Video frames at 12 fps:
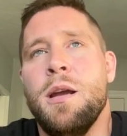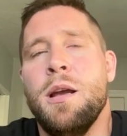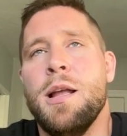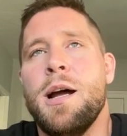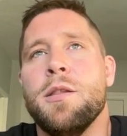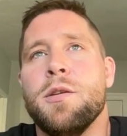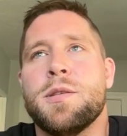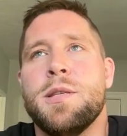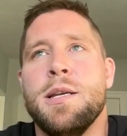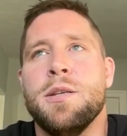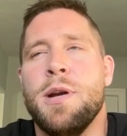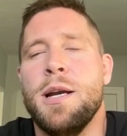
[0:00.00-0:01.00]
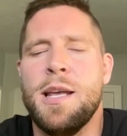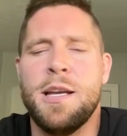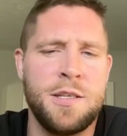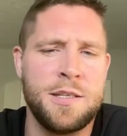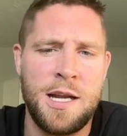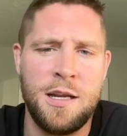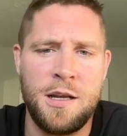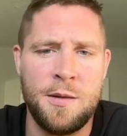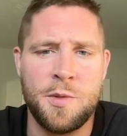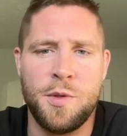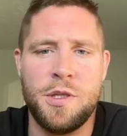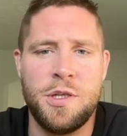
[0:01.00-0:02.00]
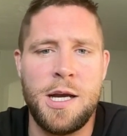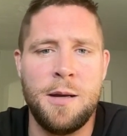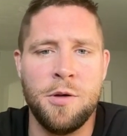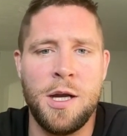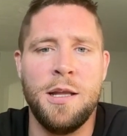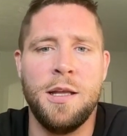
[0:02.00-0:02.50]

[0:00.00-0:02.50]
A lot of those things, right? And that just kind of comes with the job, right?